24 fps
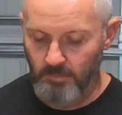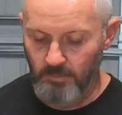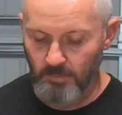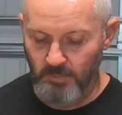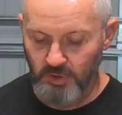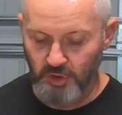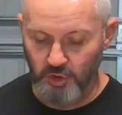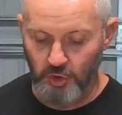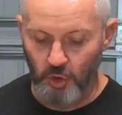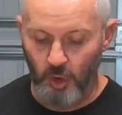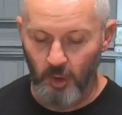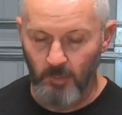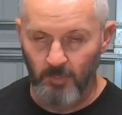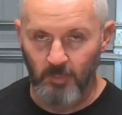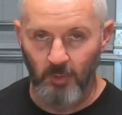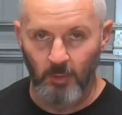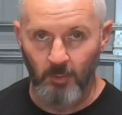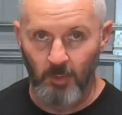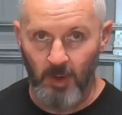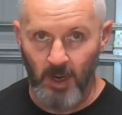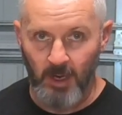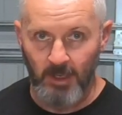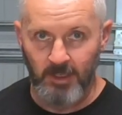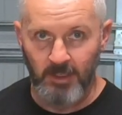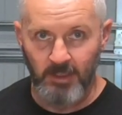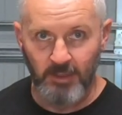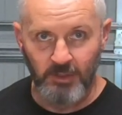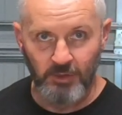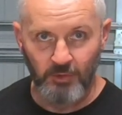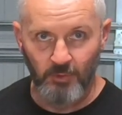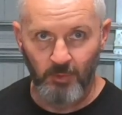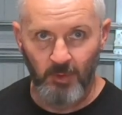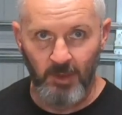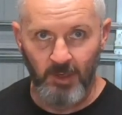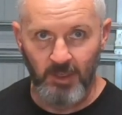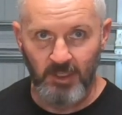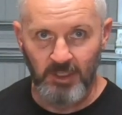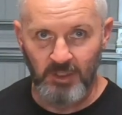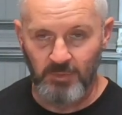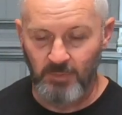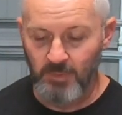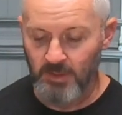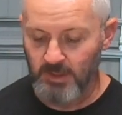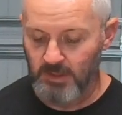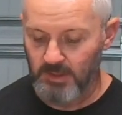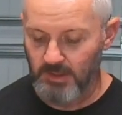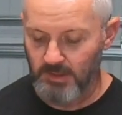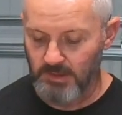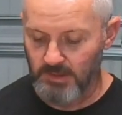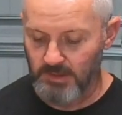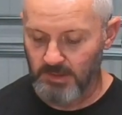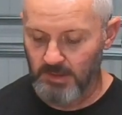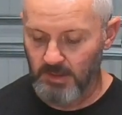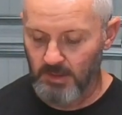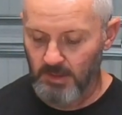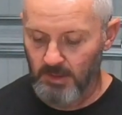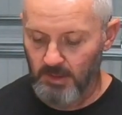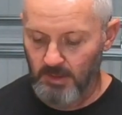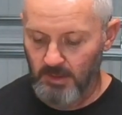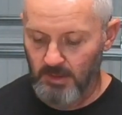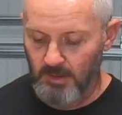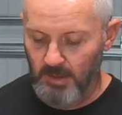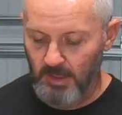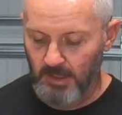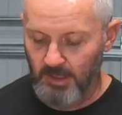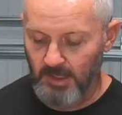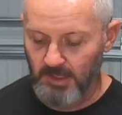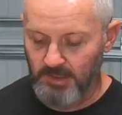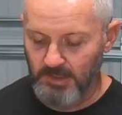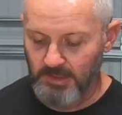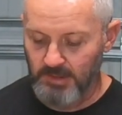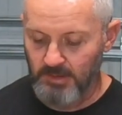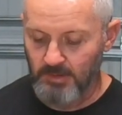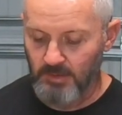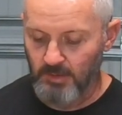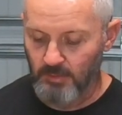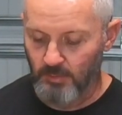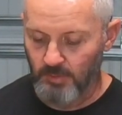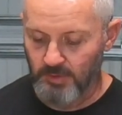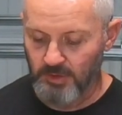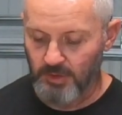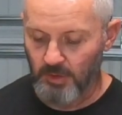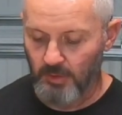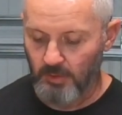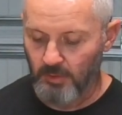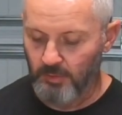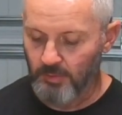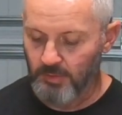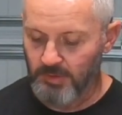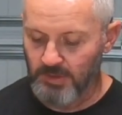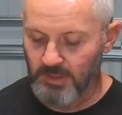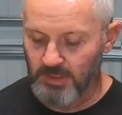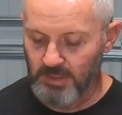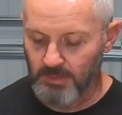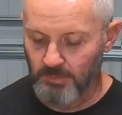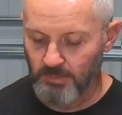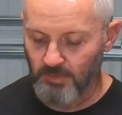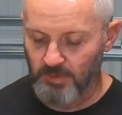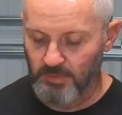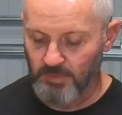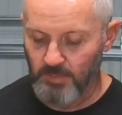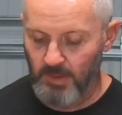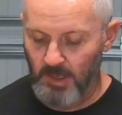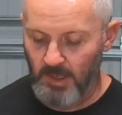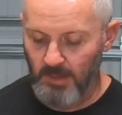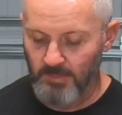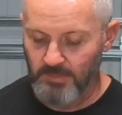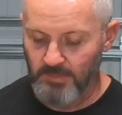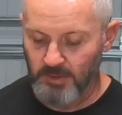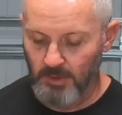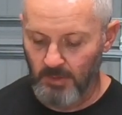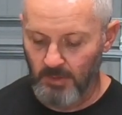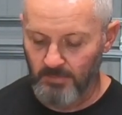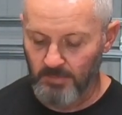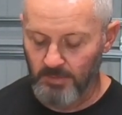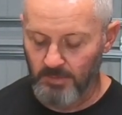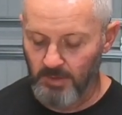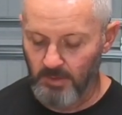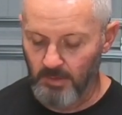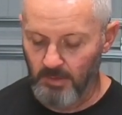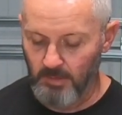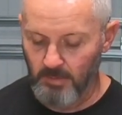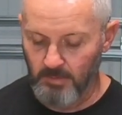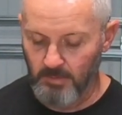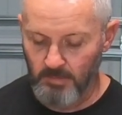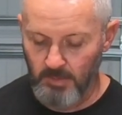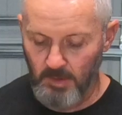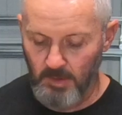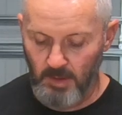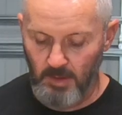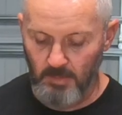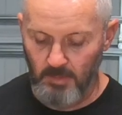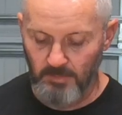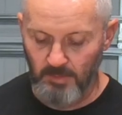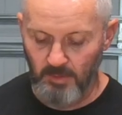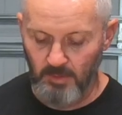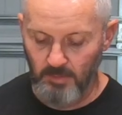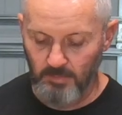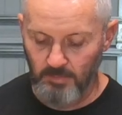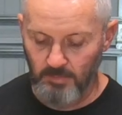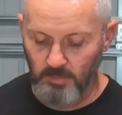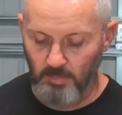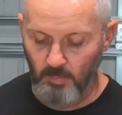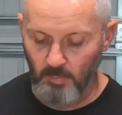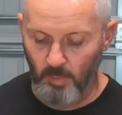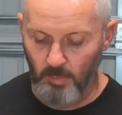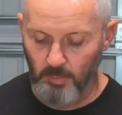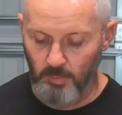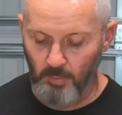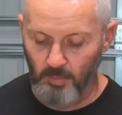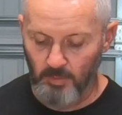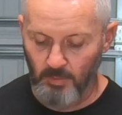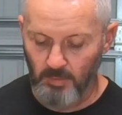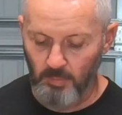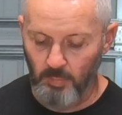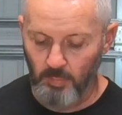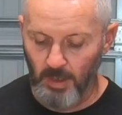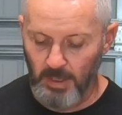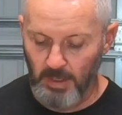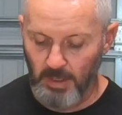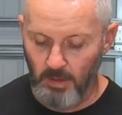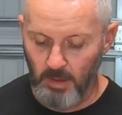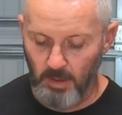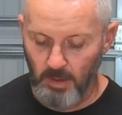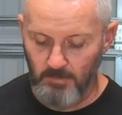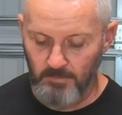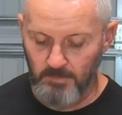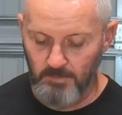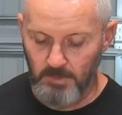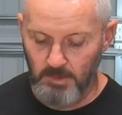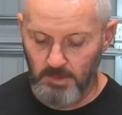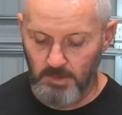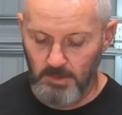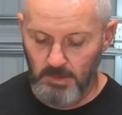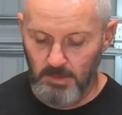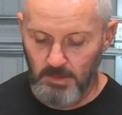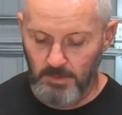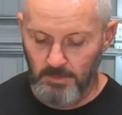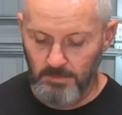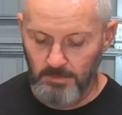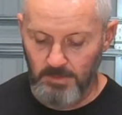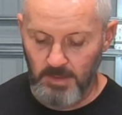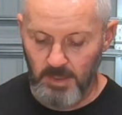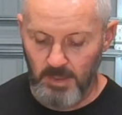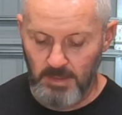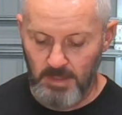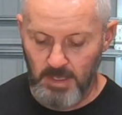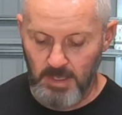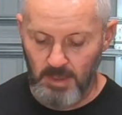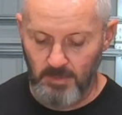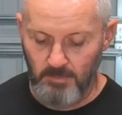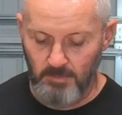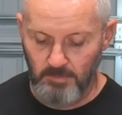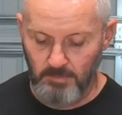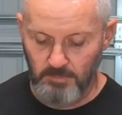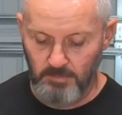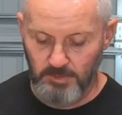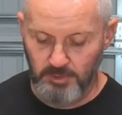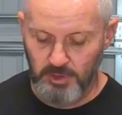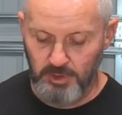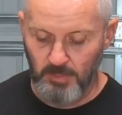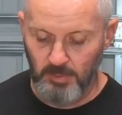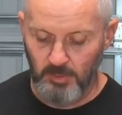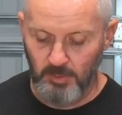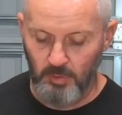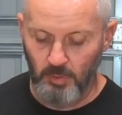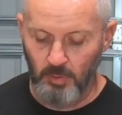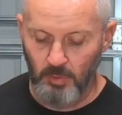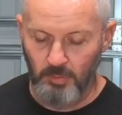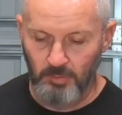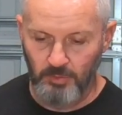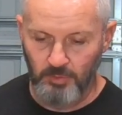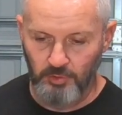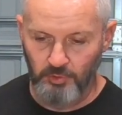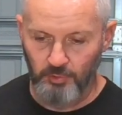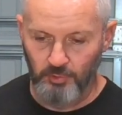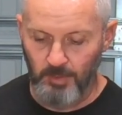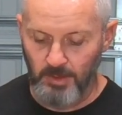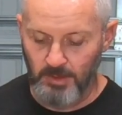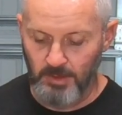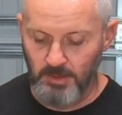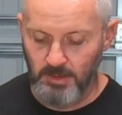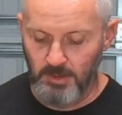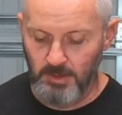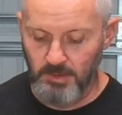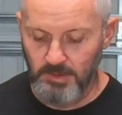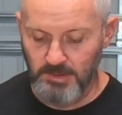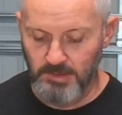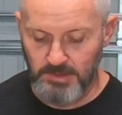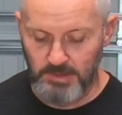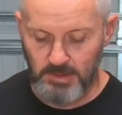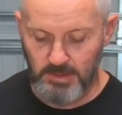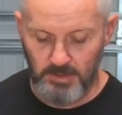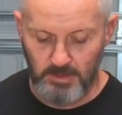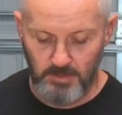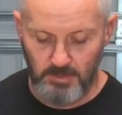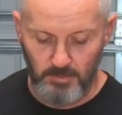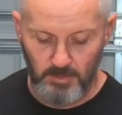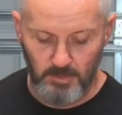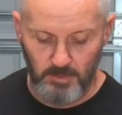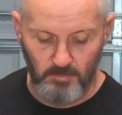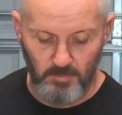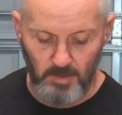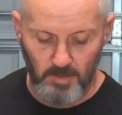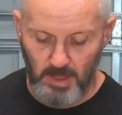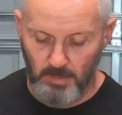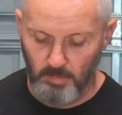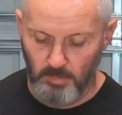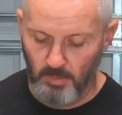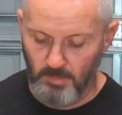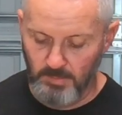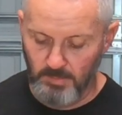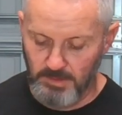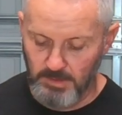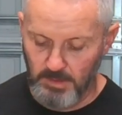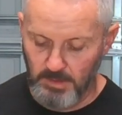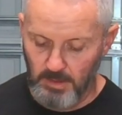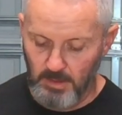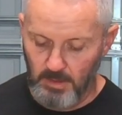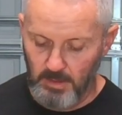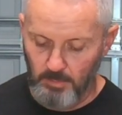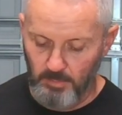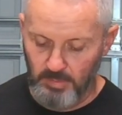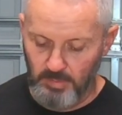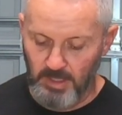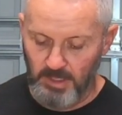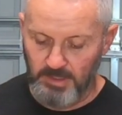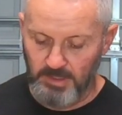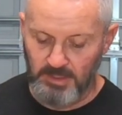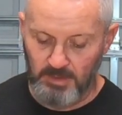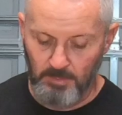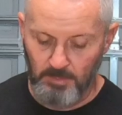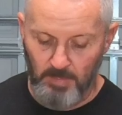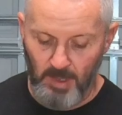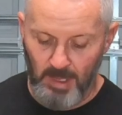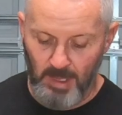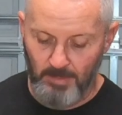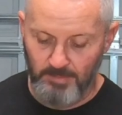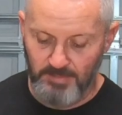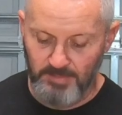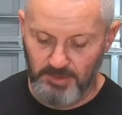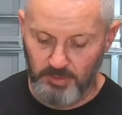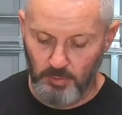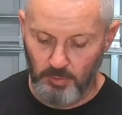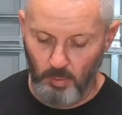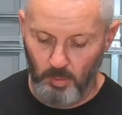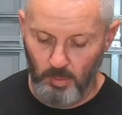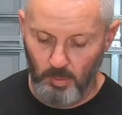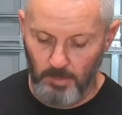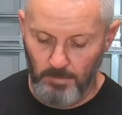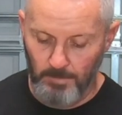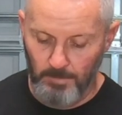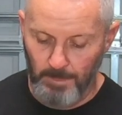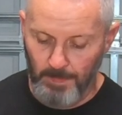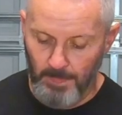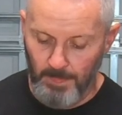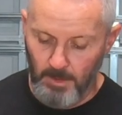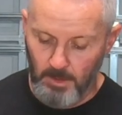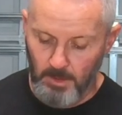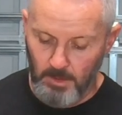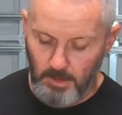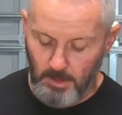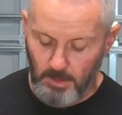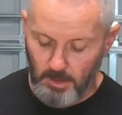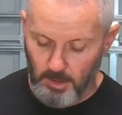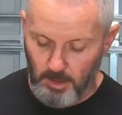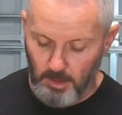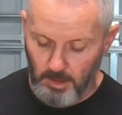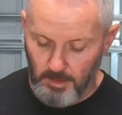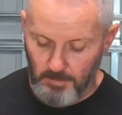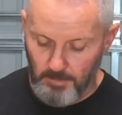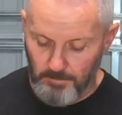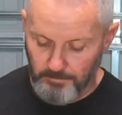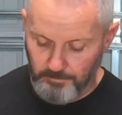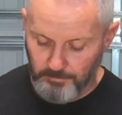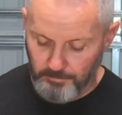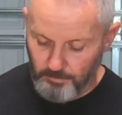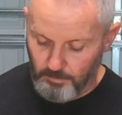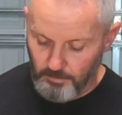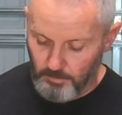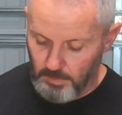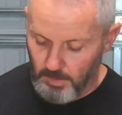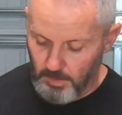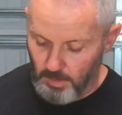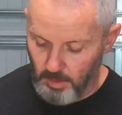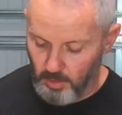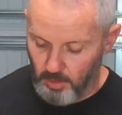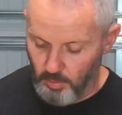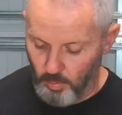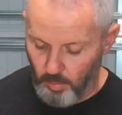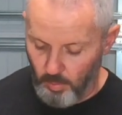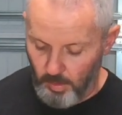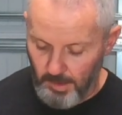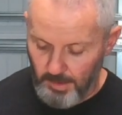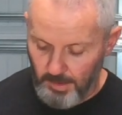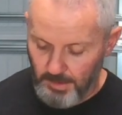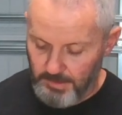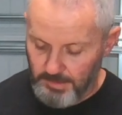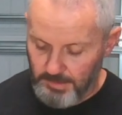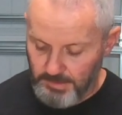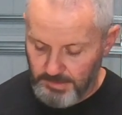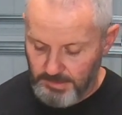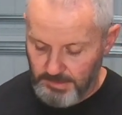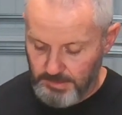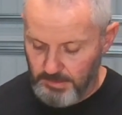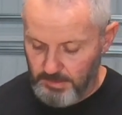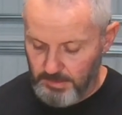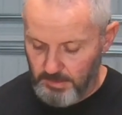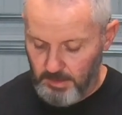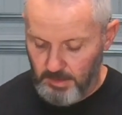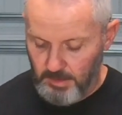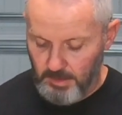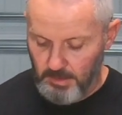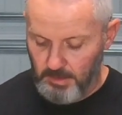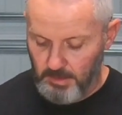sharp or rocky terrains, because I guess you'll start losing some of those bobs off of there. They're more prone to break off than that typical tread that you see on the other Vibrams. But that's the Bob sole. Otherwise,